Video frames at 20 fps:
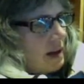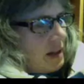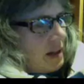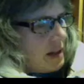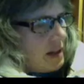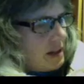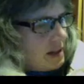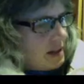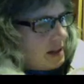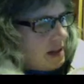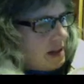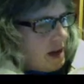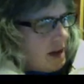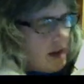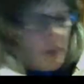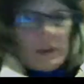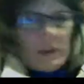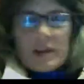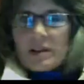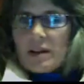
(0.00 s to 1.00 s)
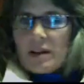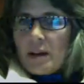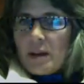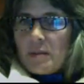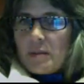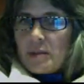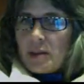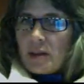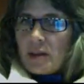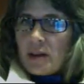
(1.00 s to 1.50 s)
This is how many
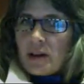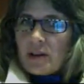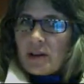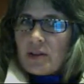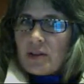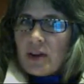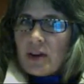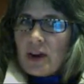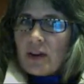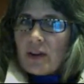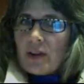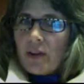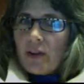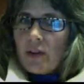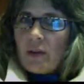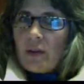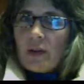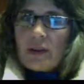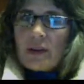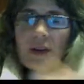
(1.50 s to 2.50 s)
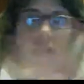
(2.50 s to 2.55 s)
times you're going to toss the coin.